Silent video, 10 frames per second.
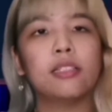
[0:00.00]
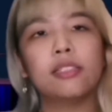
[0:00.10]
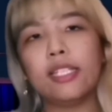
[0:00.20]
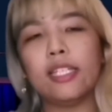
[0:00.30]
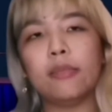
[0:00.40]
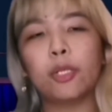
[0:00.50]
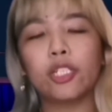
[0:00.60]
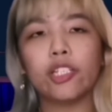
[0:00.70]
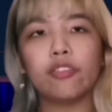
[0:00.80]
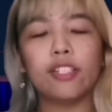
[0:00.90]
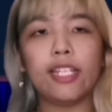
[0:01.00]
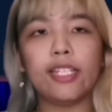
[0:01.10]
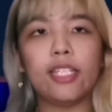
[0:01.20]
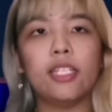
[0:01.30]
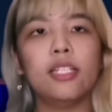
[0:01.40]
The Portrait of a
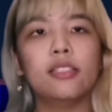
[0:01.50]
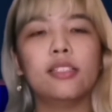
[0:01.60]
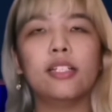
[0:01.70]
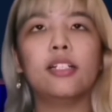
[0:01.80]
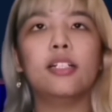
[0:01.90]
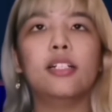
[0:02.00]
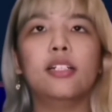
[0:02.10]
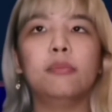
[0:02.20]
Lady, the